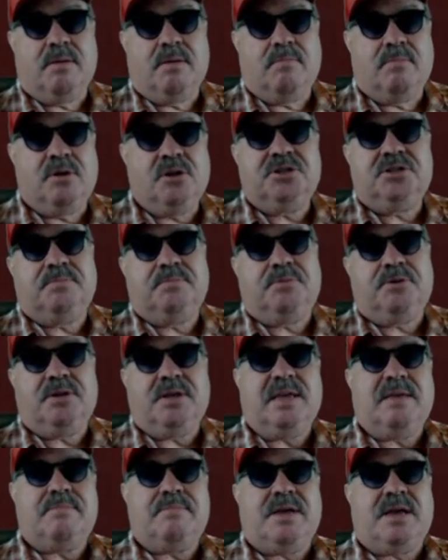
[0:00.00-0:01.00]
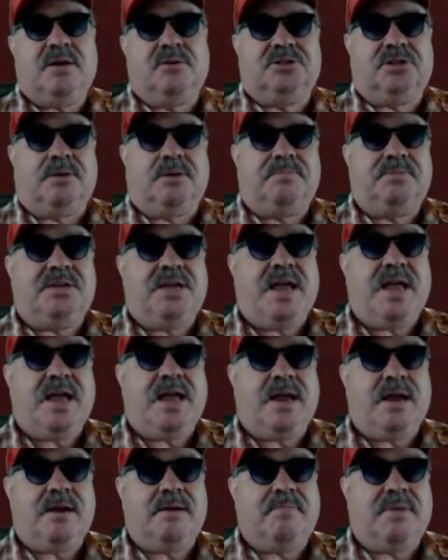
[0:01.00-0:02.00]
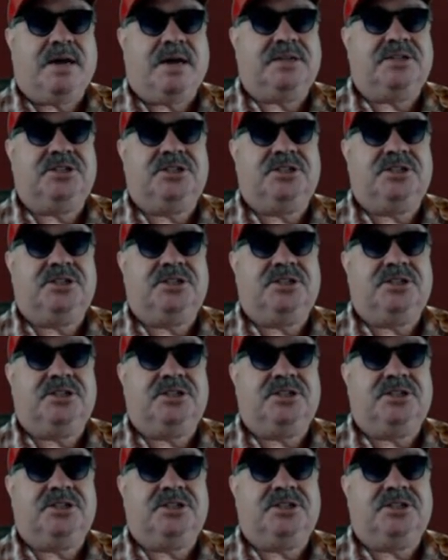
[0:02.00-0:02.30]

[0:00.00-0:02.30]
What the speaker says: multiple emails obtained by